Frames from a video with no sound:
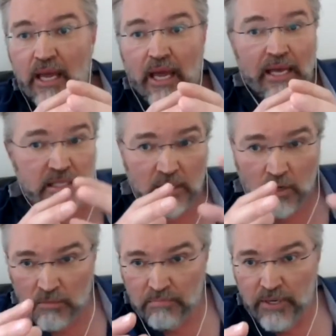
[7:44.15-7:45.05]
as a
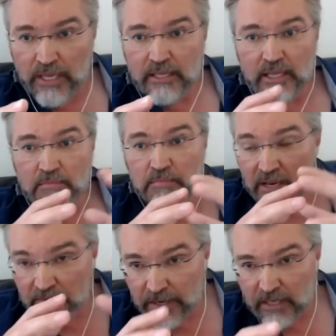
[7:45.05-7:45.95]
completely
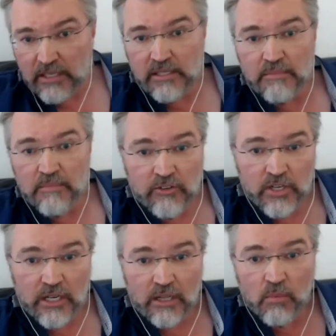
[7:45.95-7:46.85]
perfectly
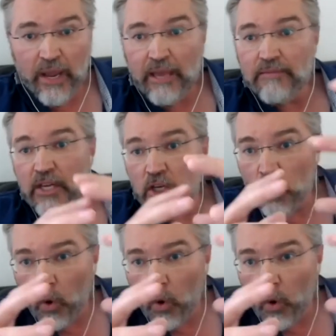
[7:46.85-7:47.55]
symmetrical wave in